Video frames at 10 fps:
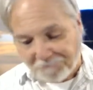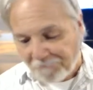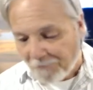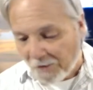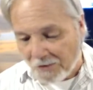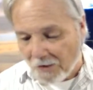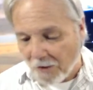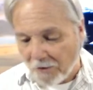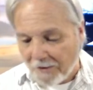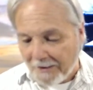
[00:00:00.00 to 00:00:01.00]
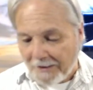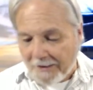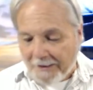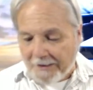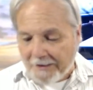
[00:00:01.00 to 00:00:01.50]
So
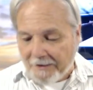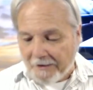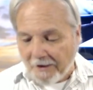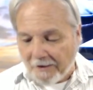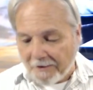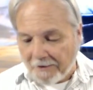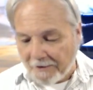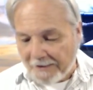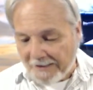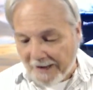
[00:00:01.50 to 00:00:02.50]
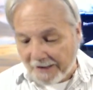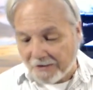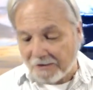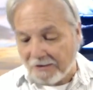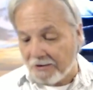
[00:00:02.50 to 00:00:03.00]
he next,
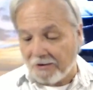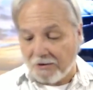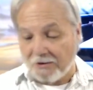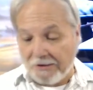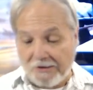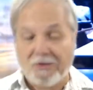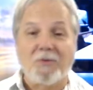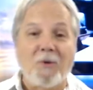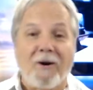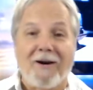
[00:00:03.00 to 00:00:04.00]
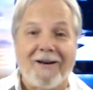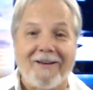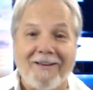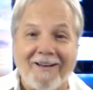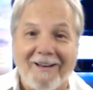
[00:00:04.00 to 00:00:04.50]
this is where
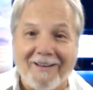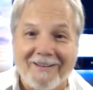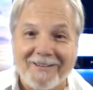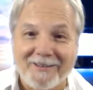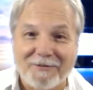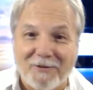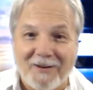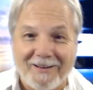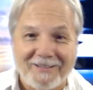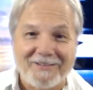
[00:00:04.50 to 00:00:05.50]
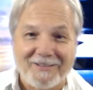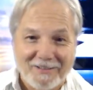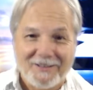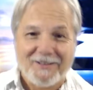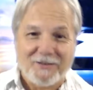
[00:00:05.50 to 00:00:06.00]
I find
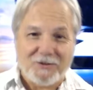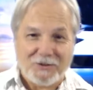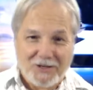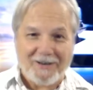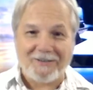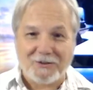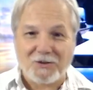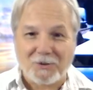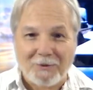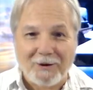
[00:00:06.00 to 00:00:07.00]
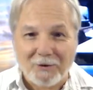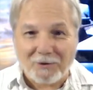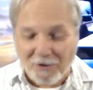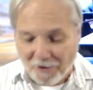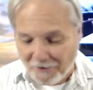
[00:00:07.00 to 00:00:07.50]
the challenge to my own
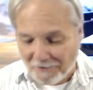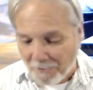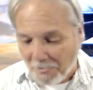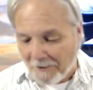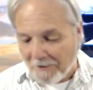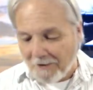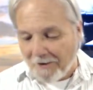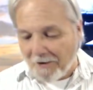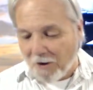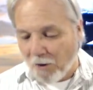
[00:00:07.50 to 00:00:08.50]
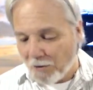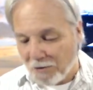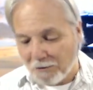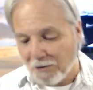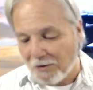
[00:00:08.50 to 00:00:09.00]
heart. "O
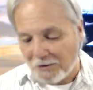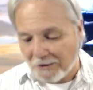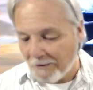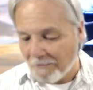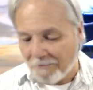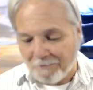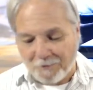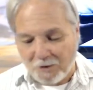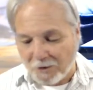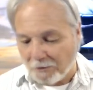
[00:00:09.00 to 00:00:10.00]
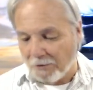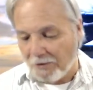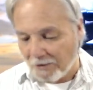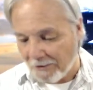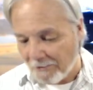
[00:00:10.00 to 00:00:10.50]
Jerusalem,
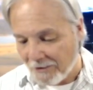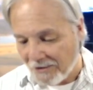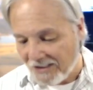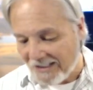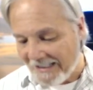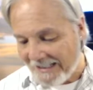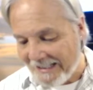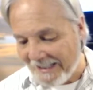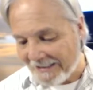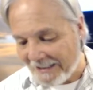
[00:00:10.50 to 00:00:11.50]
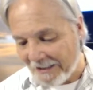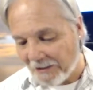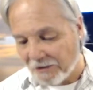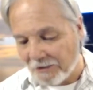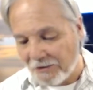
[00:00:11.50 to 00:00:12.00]
Jerusalem, the city that
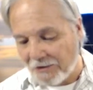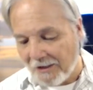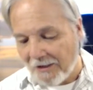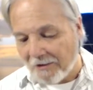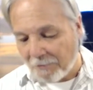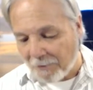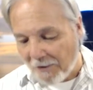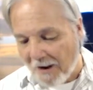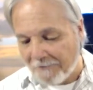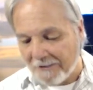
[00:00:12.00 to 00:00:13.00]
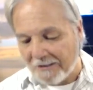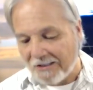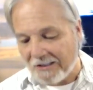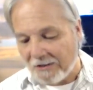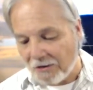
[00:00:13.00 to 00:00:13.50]
kills the prophets
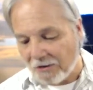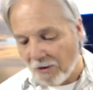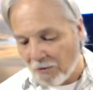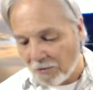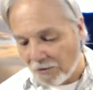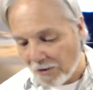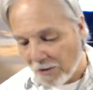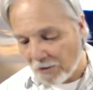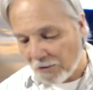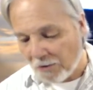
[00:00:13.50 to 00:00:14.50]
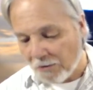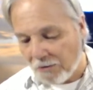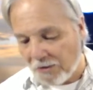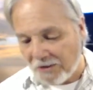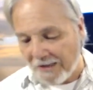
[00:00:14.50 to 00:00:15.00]
and stones those who
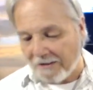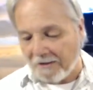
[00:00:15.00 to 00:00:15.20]
sent,